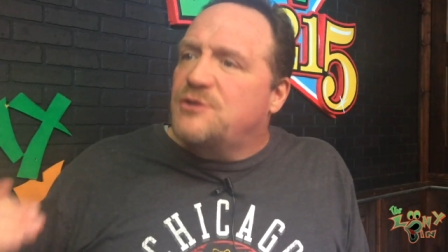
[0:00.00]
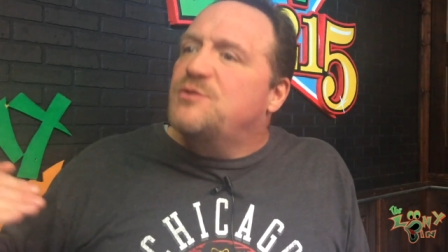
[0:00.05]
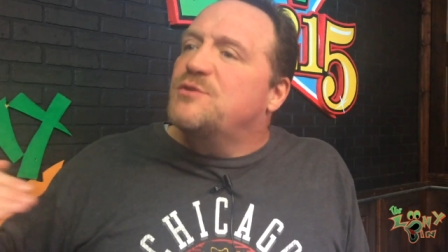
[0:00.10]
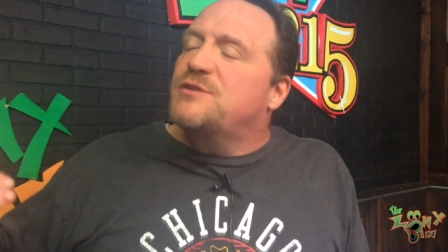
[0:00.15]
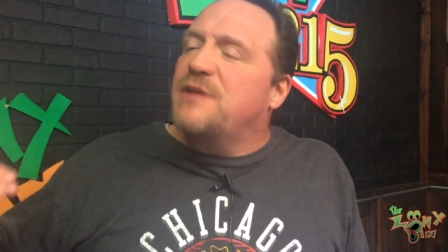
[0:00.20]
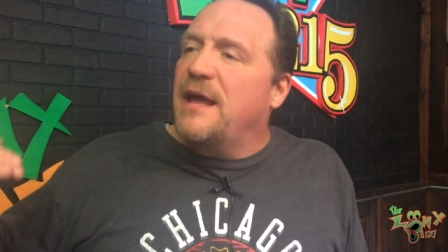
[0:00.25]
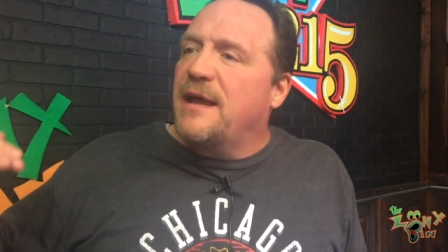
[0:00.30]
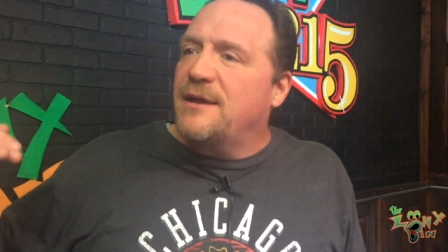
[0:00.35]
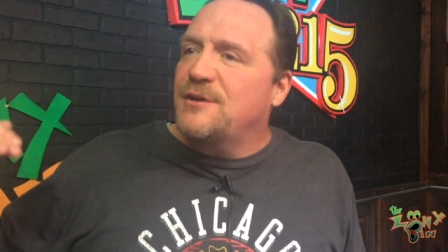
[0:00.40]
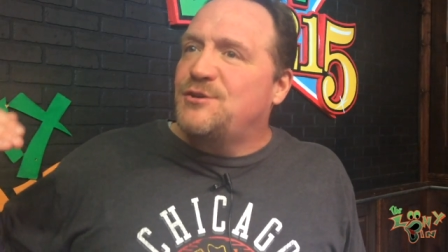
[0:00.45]
She
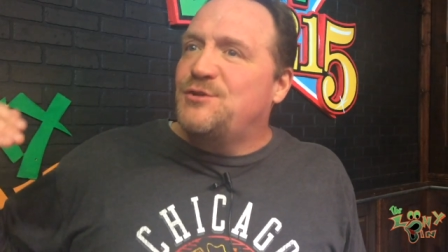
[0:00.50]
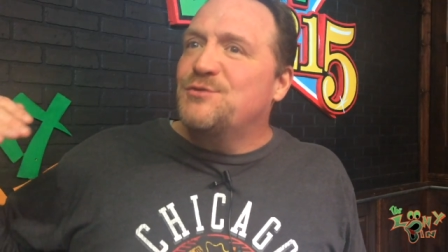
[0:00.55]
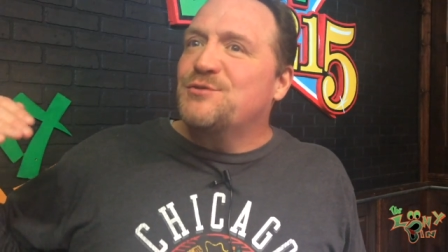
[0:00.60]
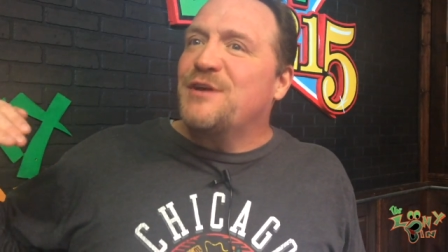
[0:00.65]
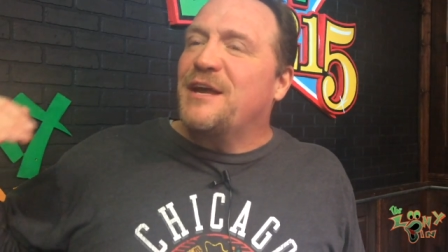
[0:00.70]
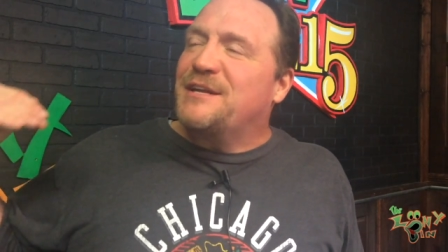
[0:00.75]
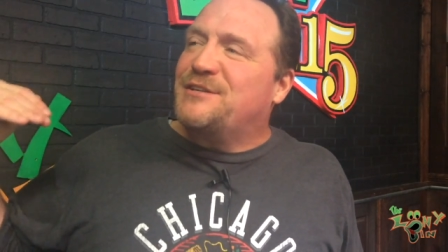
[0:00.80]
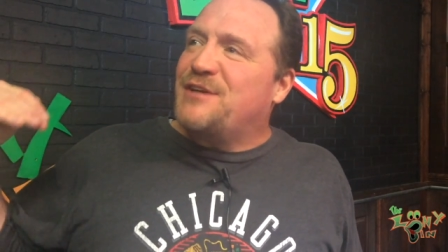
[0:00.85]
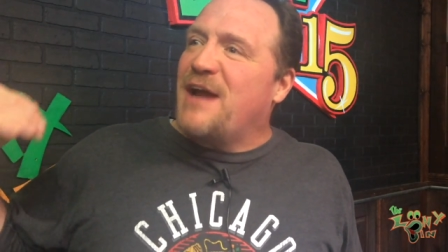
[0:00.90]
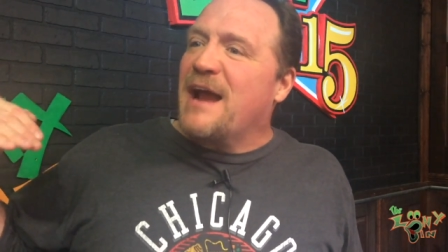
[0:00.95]
was like, she was
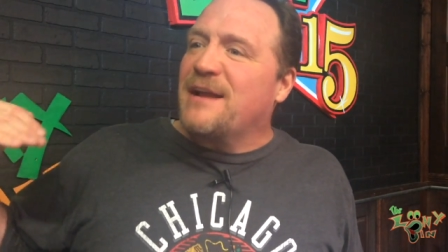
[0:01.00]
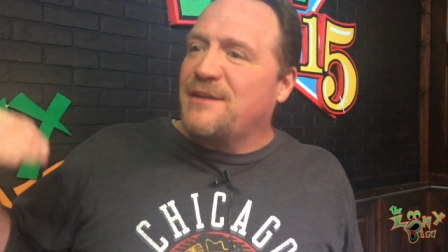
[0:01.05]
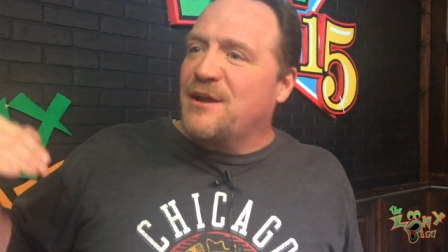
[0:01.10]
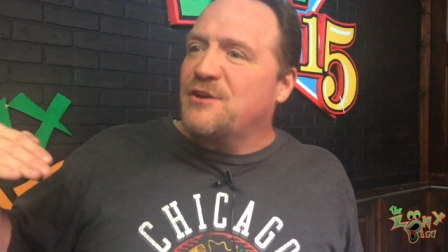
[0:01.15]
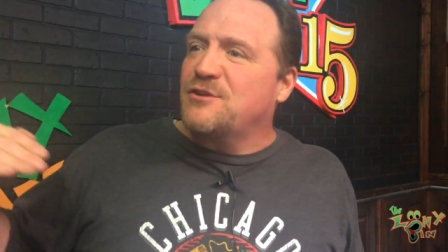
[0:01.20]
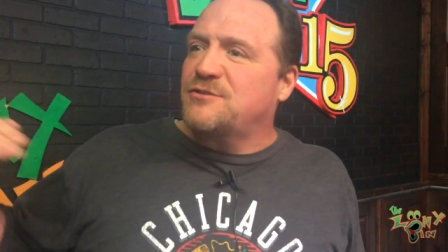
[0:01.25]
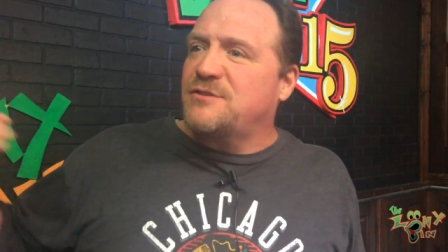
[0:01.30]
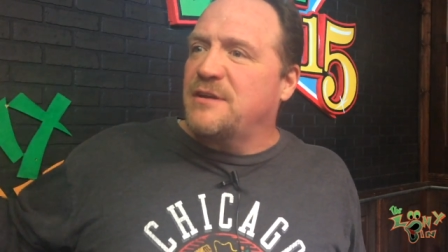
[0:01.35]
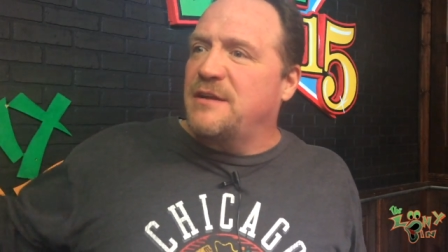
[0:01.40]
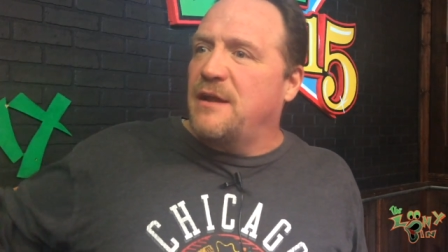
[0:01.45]
like Jack
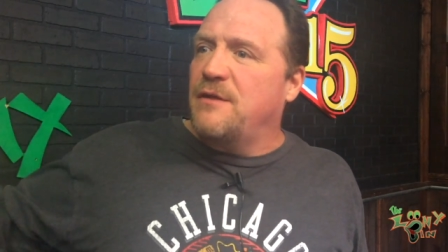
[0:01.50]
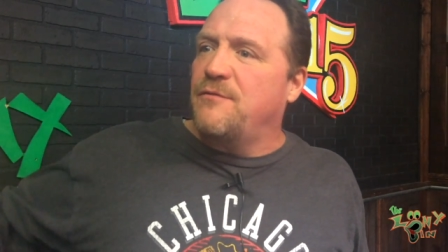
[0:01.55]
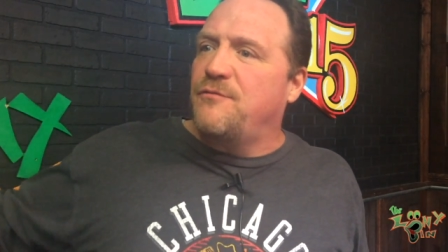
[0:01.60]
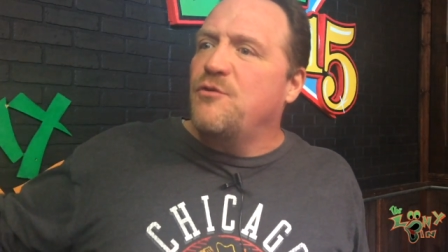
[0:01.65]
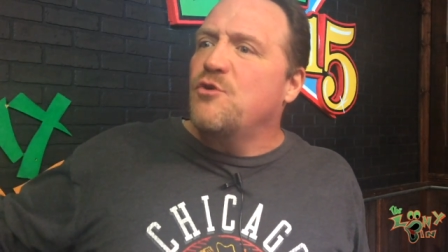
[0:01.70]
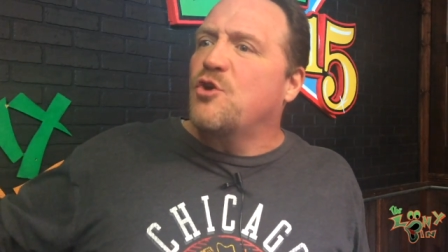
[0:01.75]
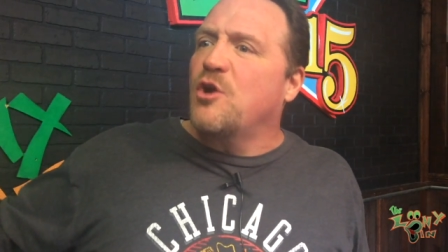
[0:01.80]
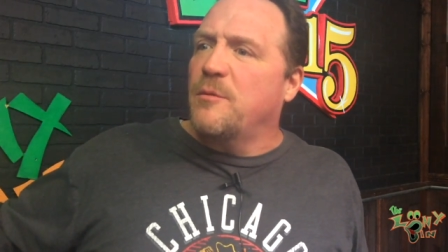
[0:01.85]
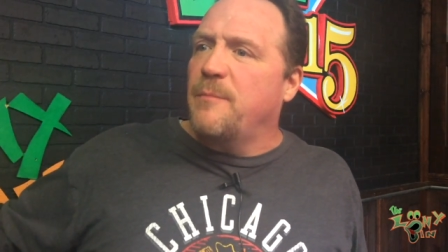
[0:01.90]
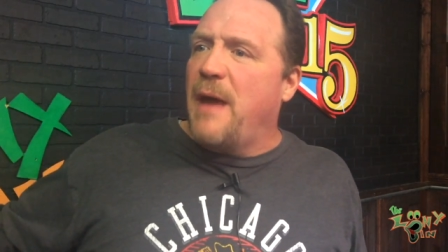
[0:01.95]
Nicholson in A
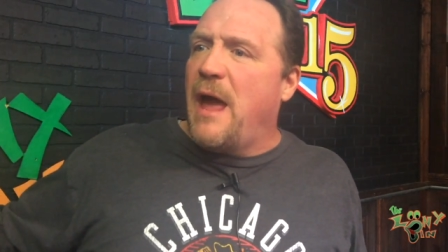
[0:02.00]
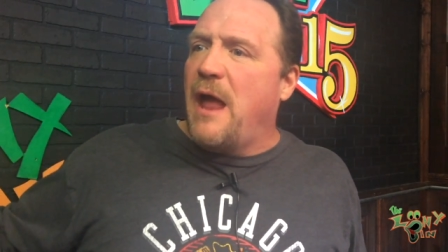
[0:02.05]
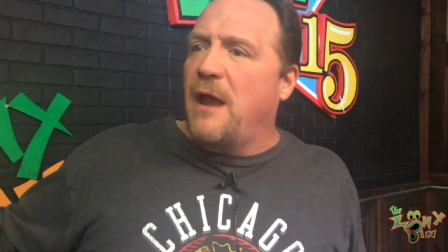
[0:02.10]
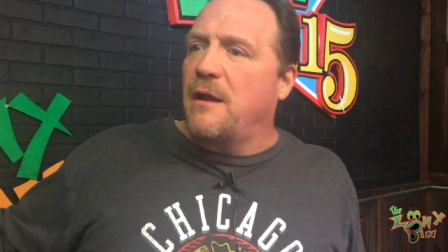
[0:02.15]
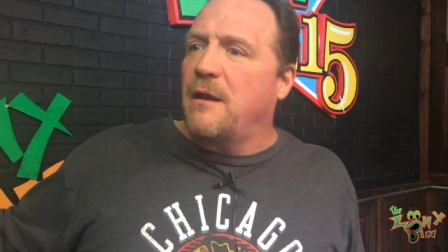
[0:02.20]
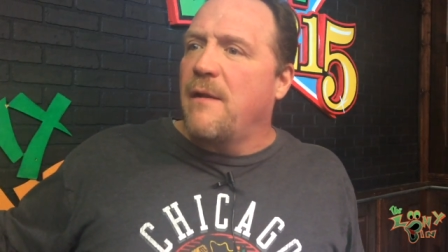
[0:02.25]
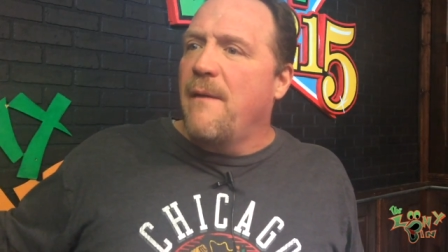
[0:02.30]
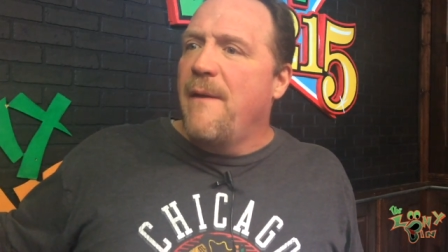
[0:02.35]
Few Good Men.